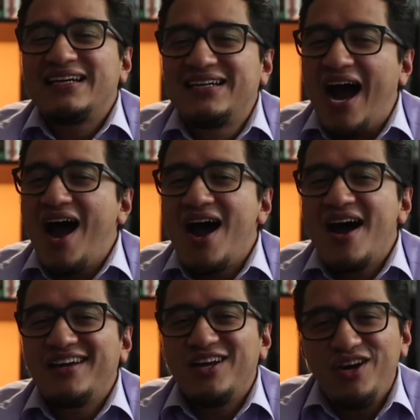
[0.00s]

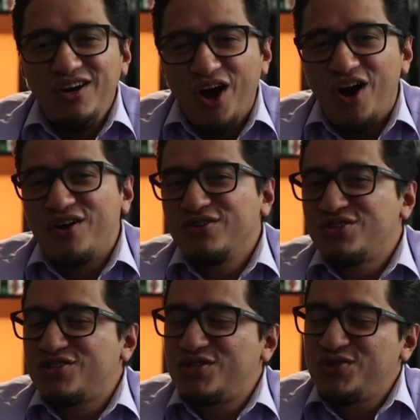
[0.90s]
God
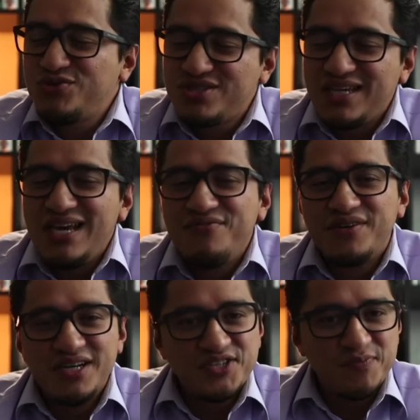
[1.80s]
longs to save
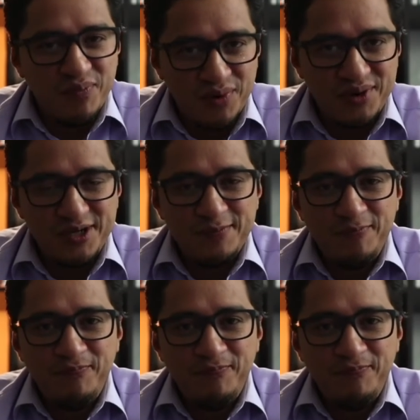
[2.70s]
us more.